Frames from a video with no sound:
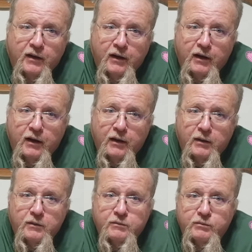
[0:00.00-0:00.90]
uh,
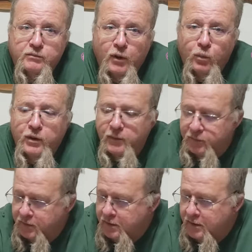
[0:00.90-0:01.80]
open up
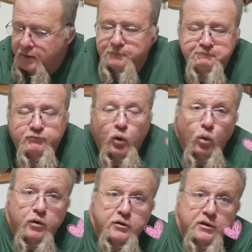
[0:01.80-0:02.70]
the uh,
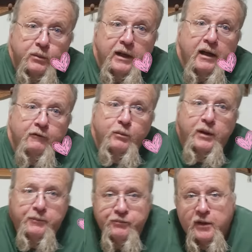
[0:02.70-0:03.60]
orders that we got from
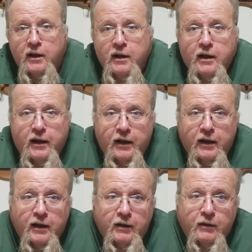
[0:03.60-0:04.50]
them.
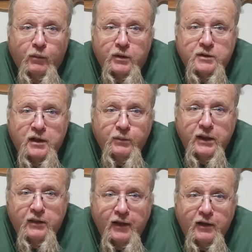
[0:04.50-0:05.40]
And I want to say a
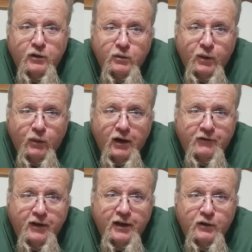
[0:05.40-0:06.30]
big thank you to my
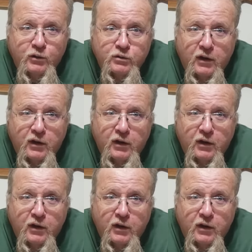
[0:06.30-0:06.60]
wife, Ann, who's